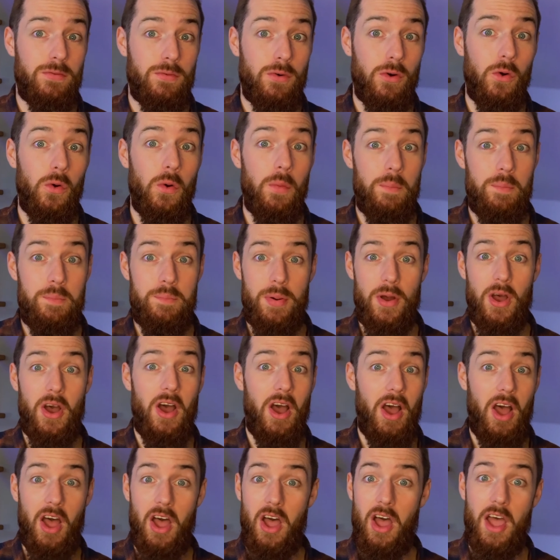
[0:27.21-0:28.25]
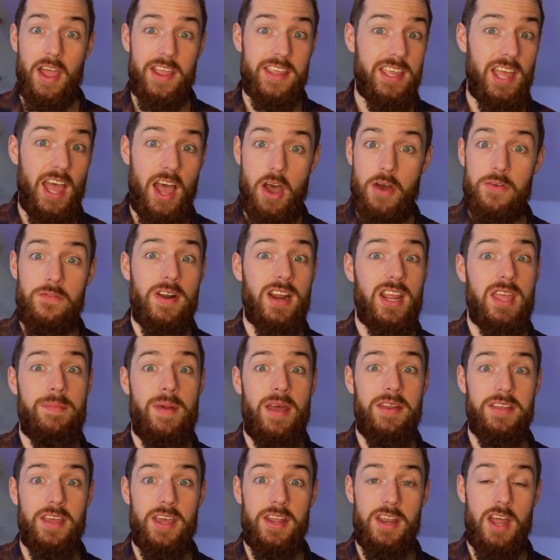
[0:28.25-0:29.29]
rule, but I can't
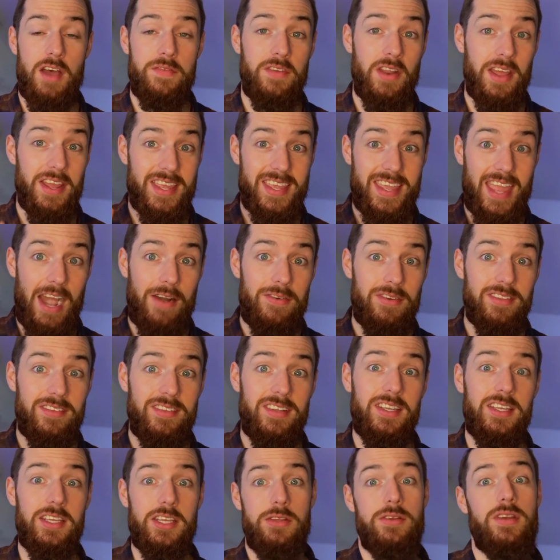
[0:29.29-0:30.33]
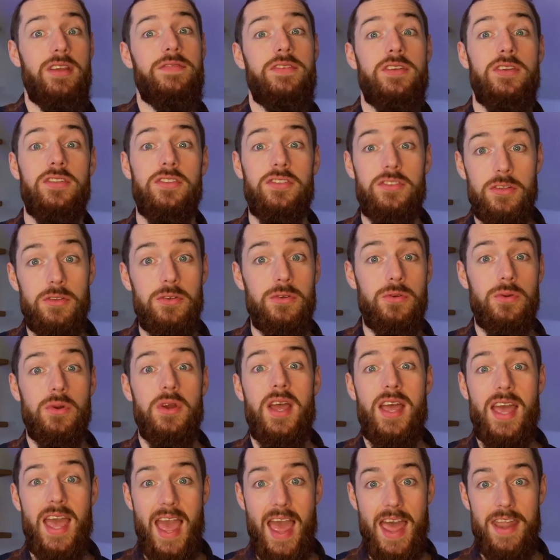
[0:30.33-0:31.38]
recommend it enough, and I guarantee you, if you do
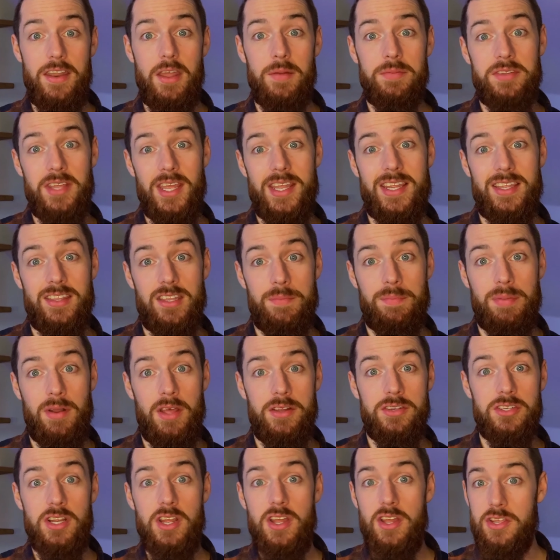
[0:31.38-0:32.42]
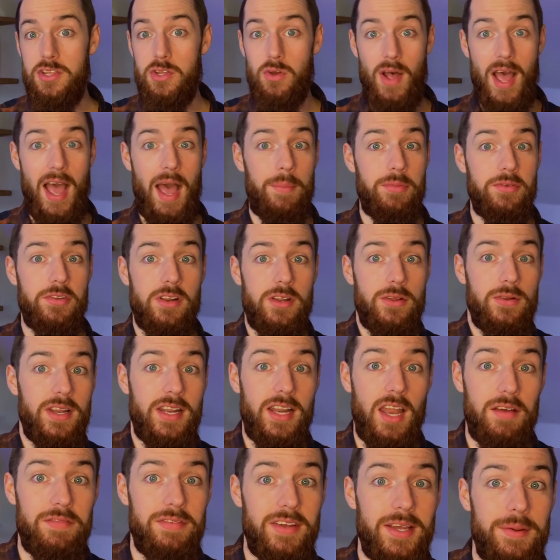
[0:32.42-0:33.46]
end up taking the plunge, you'll absolutely
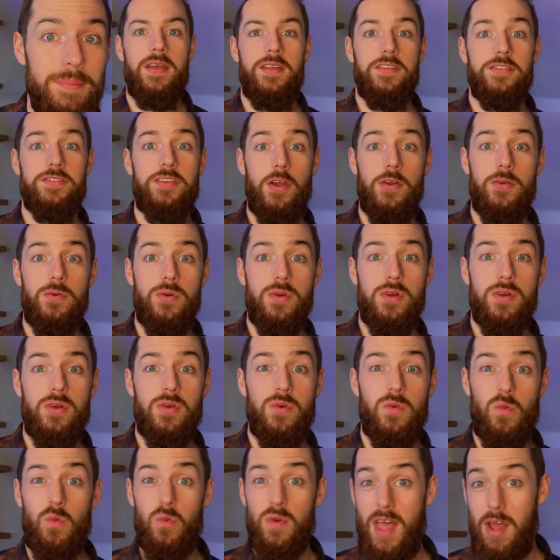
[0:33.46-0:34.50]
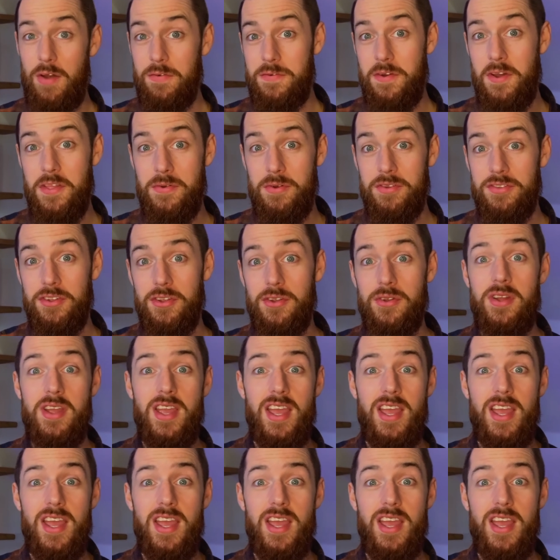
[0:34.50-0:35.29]
love it. So, without further ado,